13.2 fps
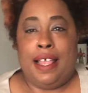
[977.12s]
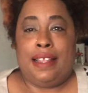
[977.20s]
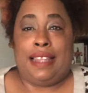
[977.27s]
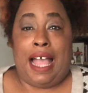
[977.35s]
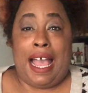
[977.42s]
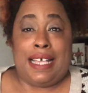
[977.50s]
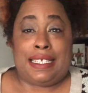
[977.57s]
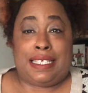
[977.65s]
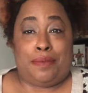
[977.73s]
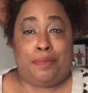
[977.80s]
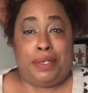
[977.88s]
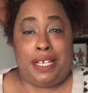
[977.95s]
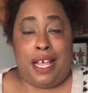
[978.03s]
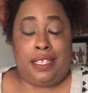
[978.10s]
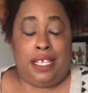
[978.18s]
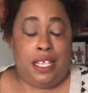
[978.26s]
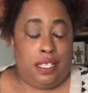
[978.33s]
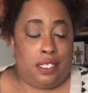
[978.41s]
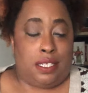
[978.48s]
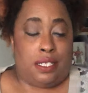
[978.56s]
Last but not
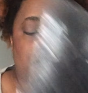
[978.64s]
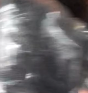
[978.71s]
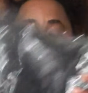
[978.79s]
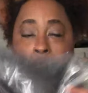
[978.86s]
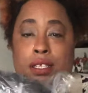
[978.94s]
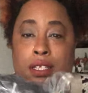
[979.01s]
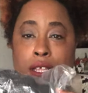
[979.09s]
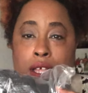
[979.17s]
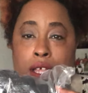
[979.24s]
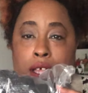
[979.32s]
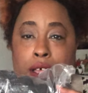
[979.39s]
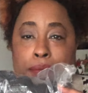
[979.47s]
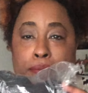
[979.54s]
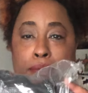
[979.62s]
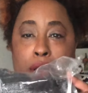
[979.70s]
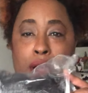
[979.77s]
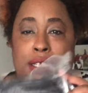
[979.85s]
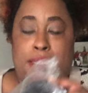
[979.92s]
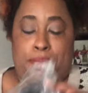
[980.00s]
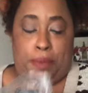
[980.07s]
least,
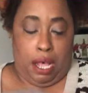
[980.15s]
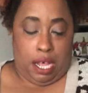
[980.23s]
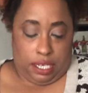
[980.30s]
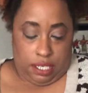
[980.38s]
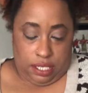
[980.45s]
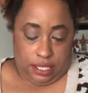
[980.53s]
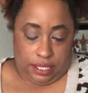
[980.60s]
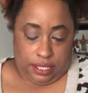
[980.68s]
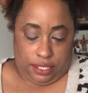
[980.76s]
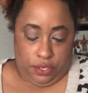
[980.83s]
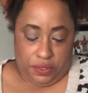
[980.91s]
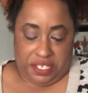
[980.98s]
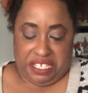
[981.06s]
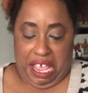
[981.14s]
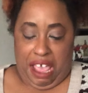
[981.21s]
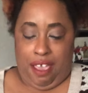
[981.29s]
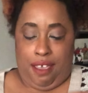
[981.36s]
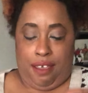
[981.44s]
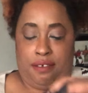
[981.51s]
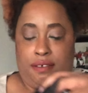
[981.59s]
more sparkles, you
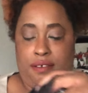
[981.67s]
say?